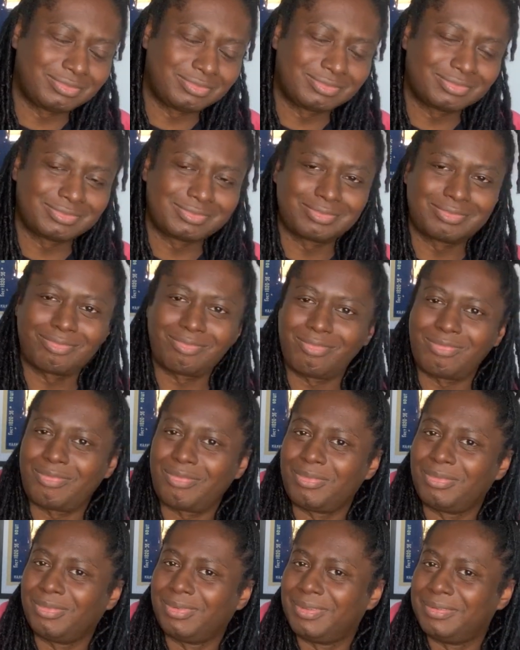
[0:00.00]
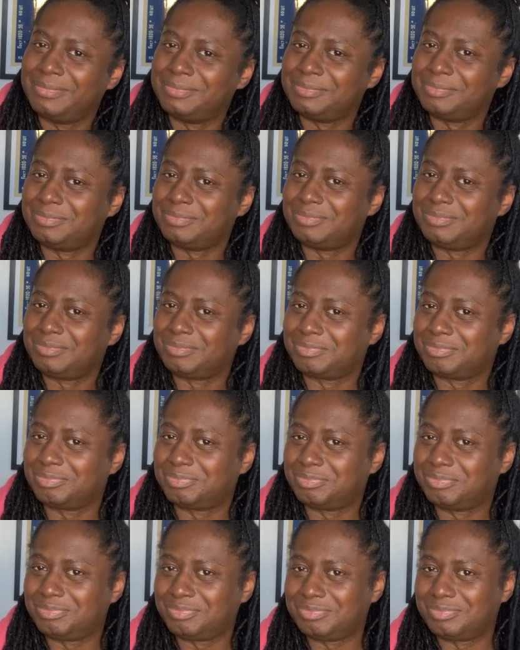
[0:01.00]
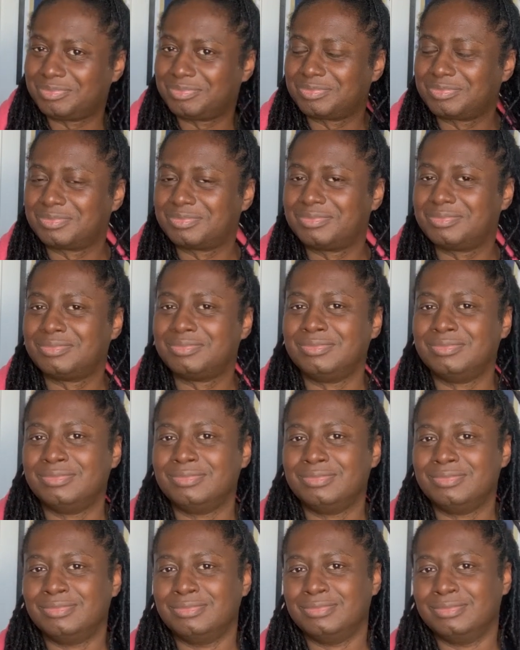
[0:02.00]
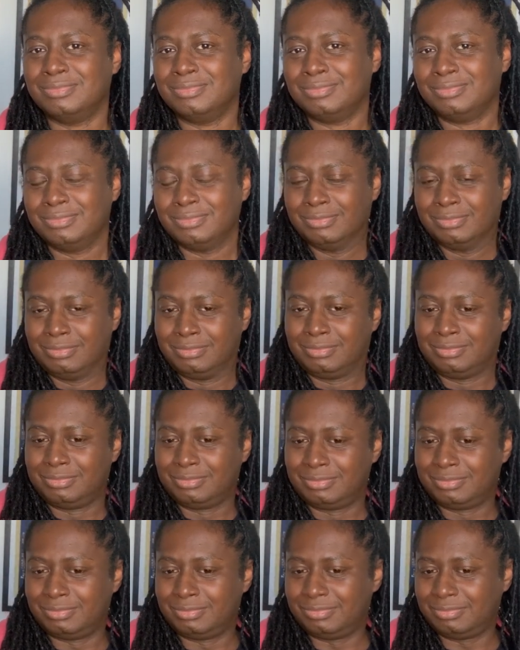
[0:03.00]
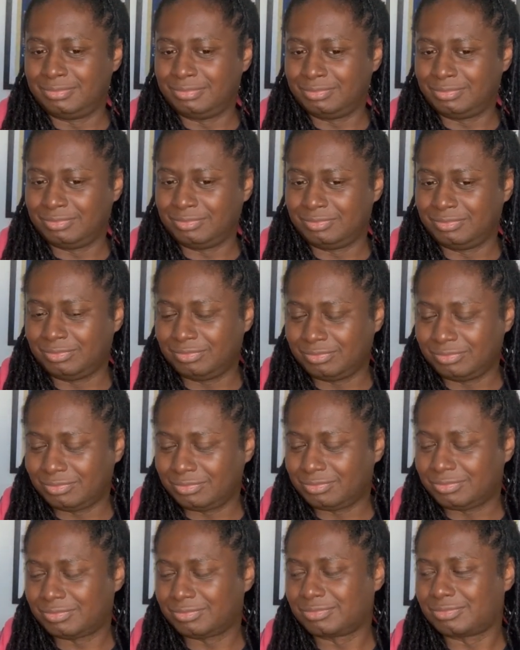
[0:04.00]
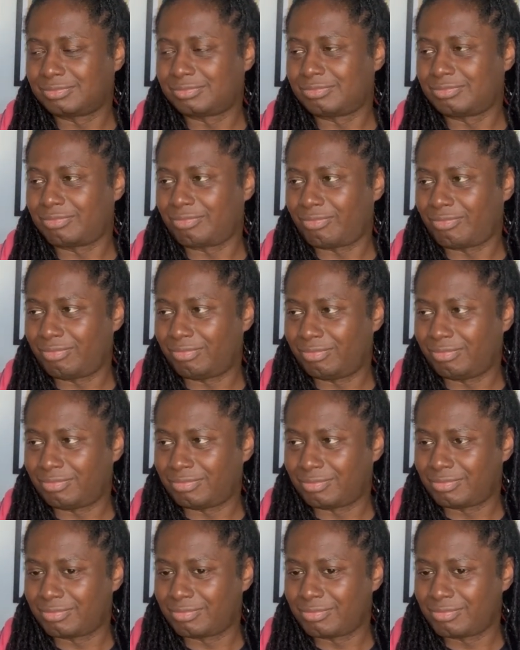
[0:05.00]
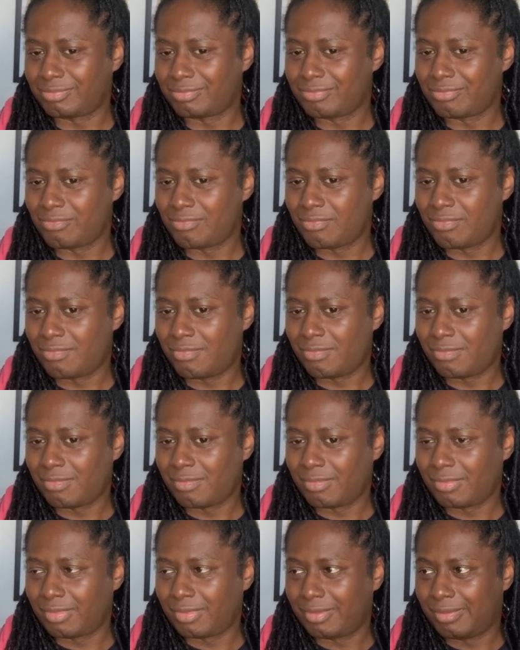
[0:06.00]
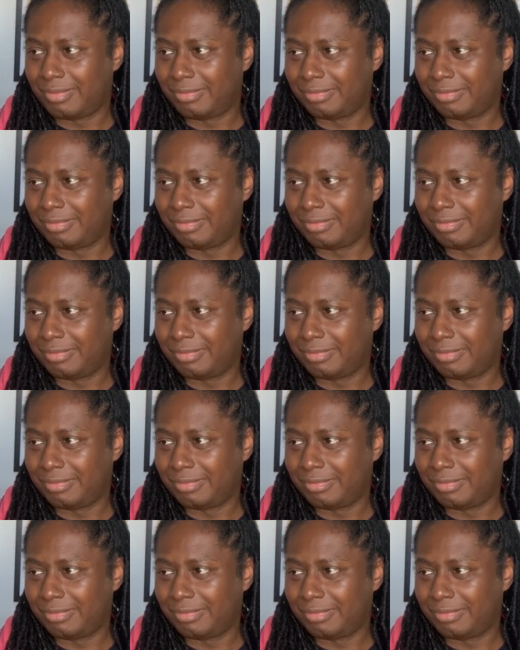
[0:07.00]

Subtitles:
No words are spoken by the person on screen.